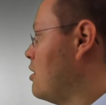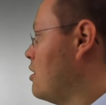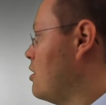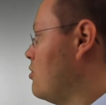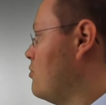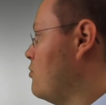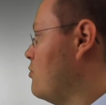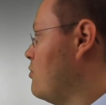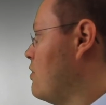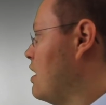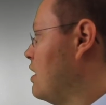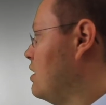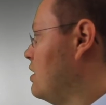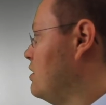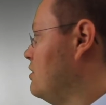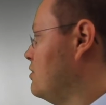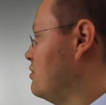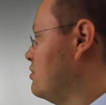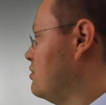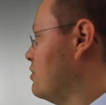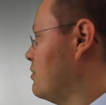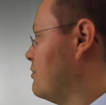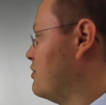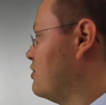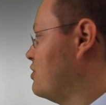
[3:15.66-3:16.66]
values
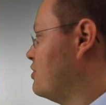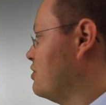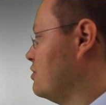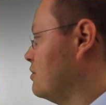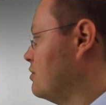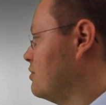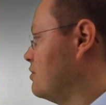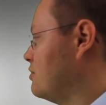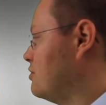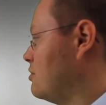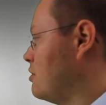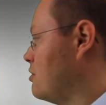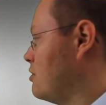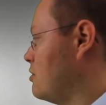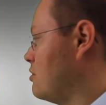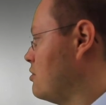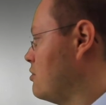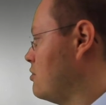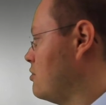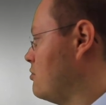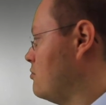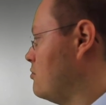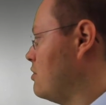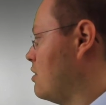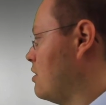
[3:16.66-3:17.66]
of 6,
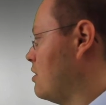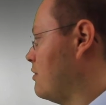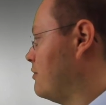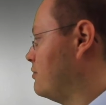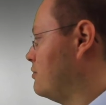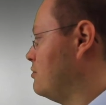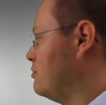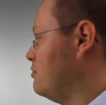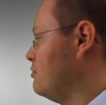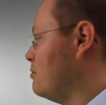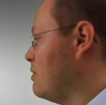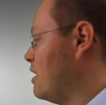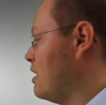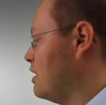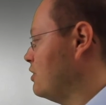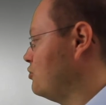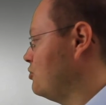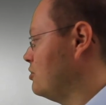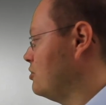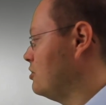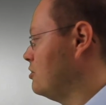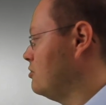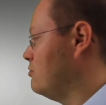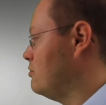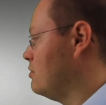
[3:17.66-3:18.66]
we have two
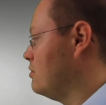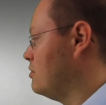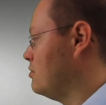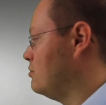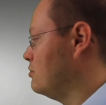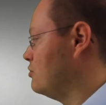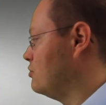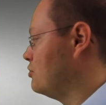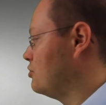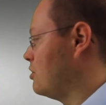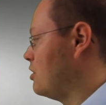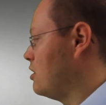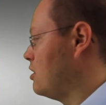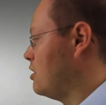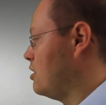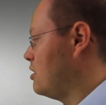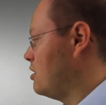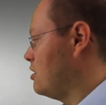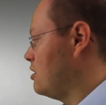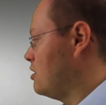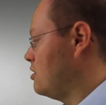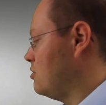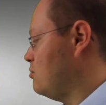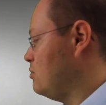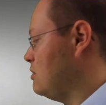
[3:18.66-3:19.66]
matching rows,
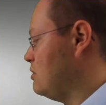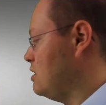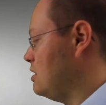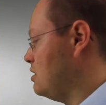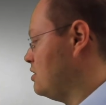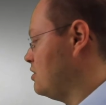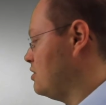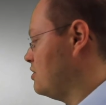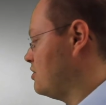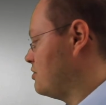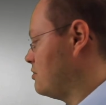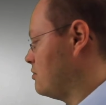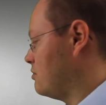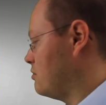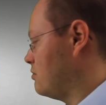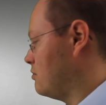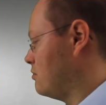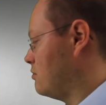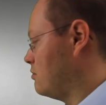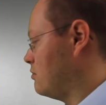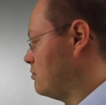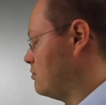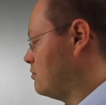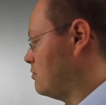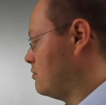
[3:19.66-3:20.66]
means
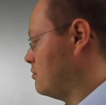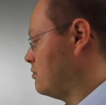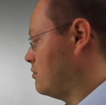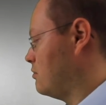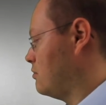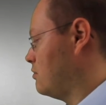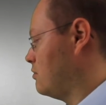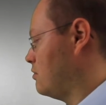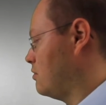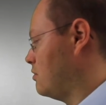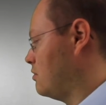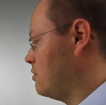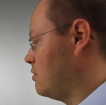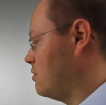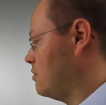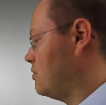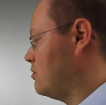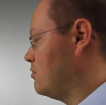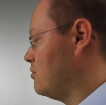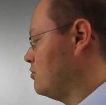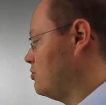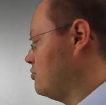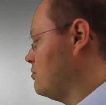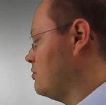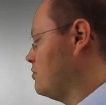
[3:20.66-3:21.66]

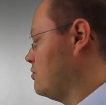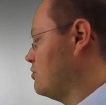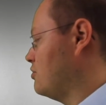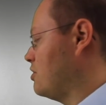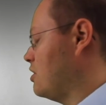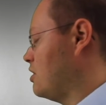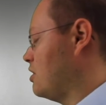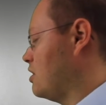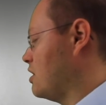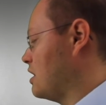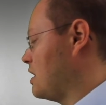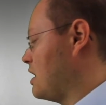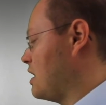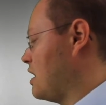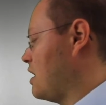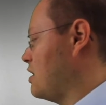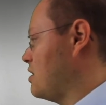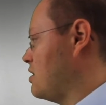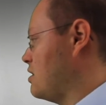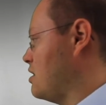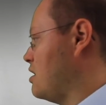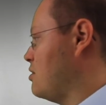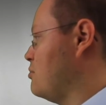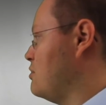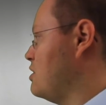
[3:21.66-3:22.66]
those rows are again
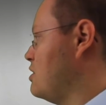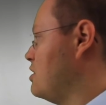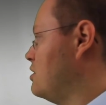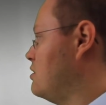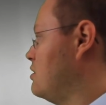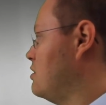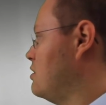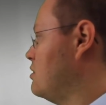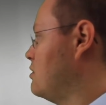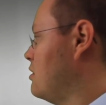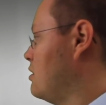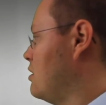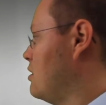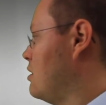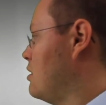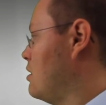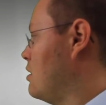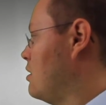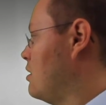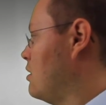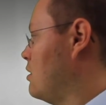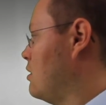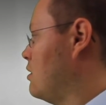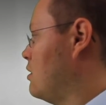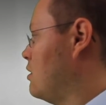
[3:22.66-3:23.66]
emitted,
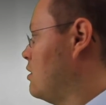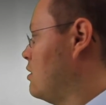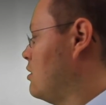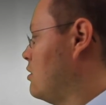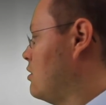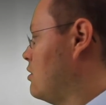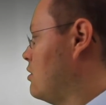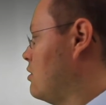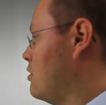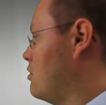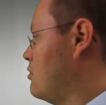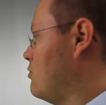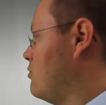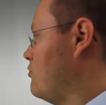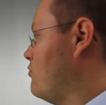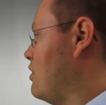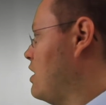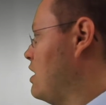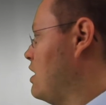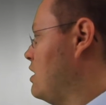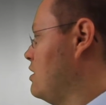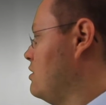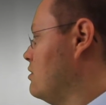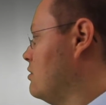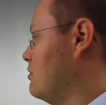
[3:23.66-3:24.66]

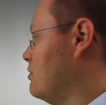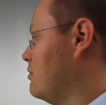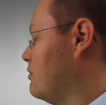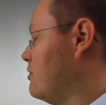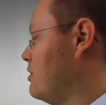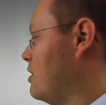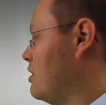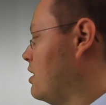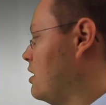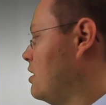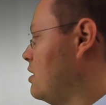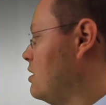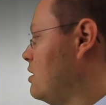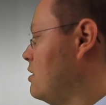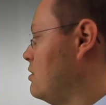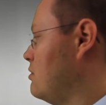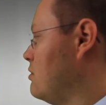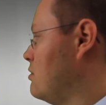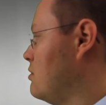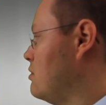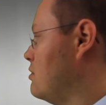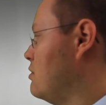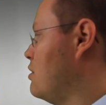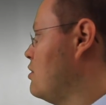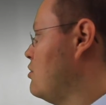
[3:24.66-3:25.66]
value of 9,
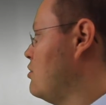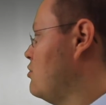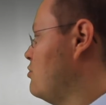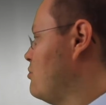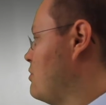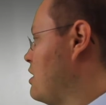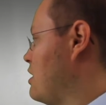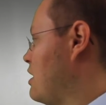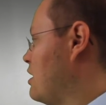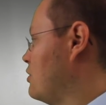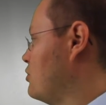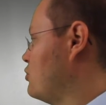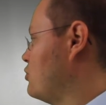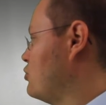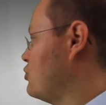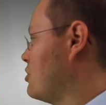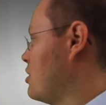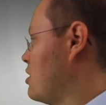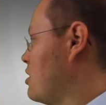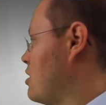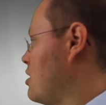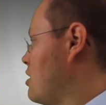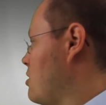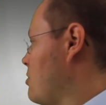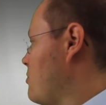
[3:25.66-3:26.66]
no match,
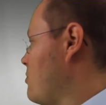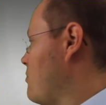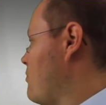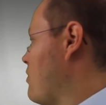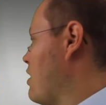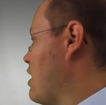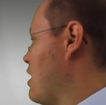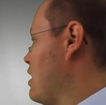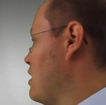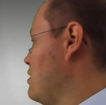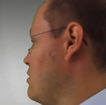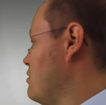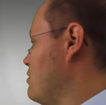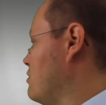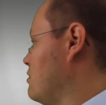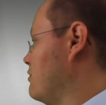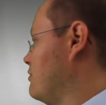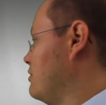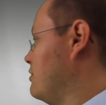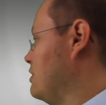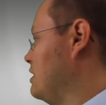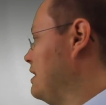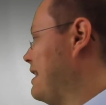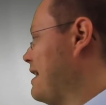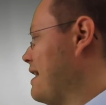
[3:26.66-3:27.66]
value of
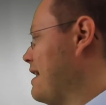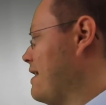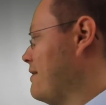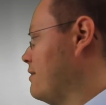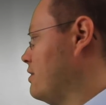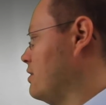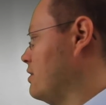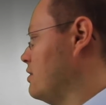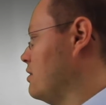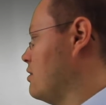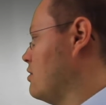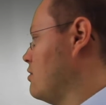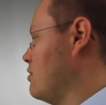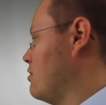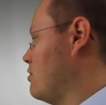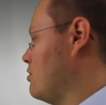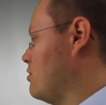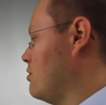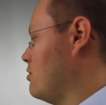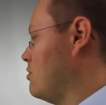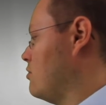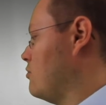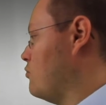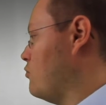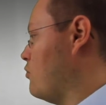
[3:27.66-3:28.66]
11,
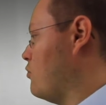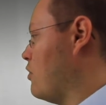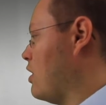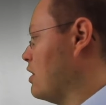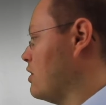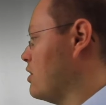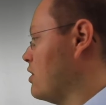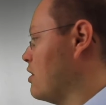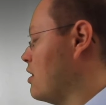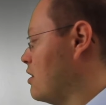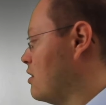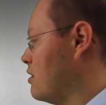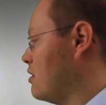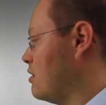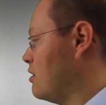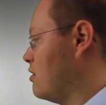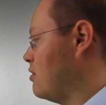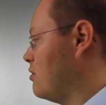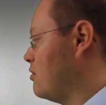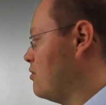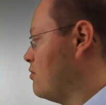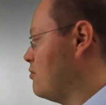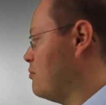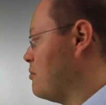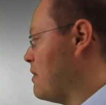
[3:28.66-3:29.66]
one
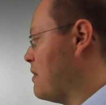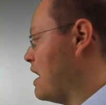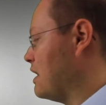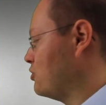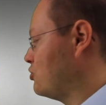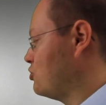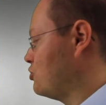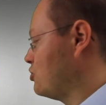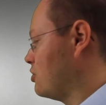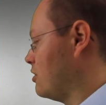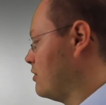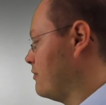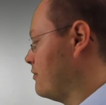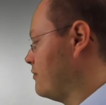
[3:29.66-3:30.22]
match.